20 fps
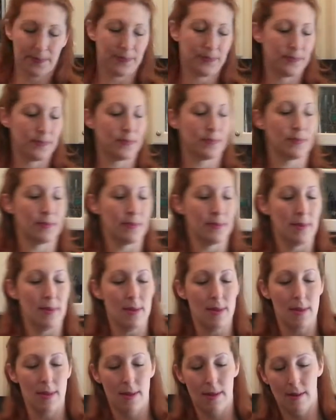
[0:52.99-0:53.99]

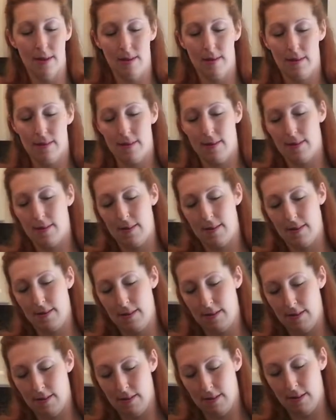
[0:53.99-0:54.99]

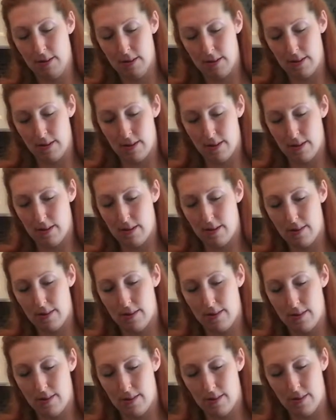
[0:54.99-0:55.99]

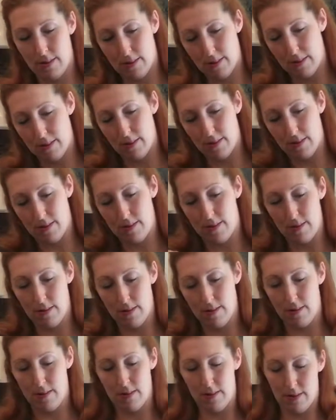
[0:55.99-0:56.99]

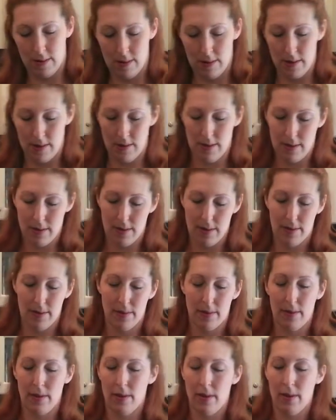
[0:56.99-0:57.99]

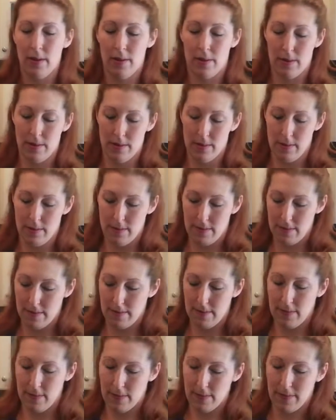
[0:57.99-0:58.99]

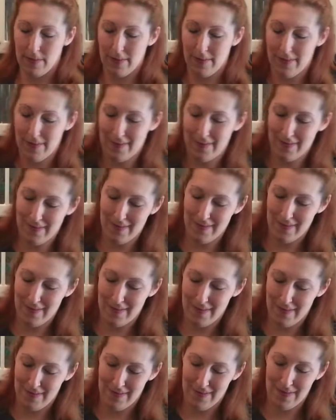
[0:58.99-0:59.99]

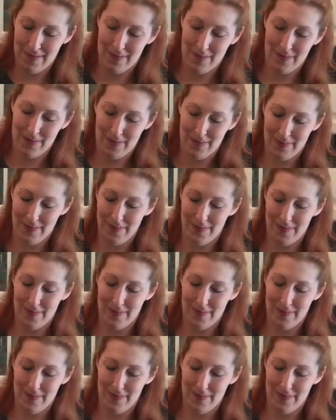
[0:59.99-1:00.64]
Nobody speaks.